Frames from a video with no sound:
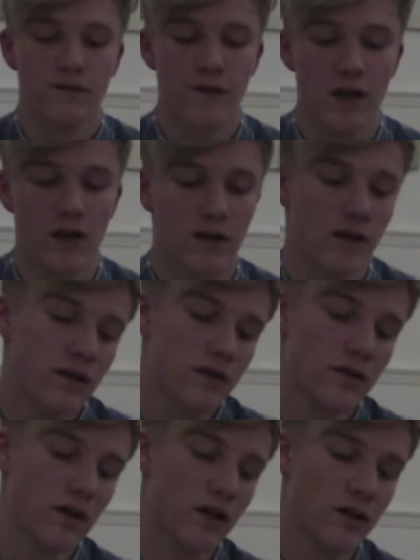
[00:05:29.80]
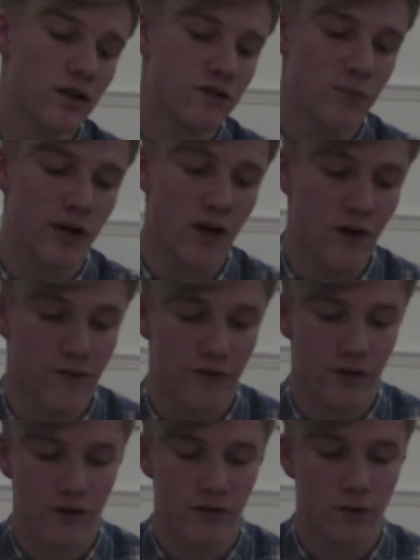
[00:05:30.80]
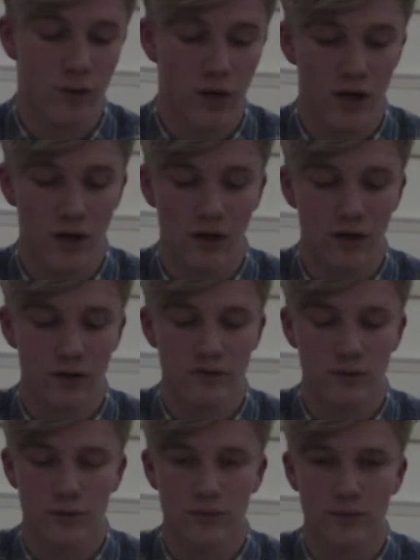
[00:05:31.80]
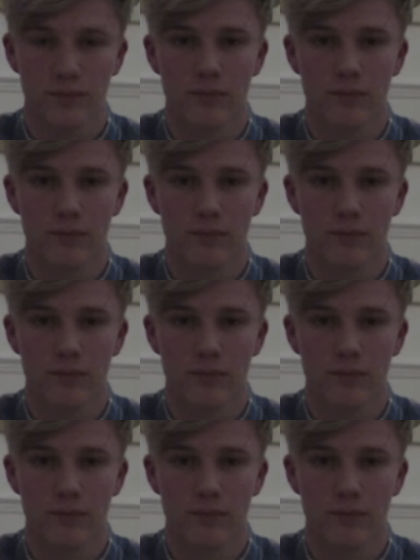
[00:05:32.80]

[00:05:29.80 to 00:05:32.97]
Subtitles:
Further, I use my iPhone quite a lot to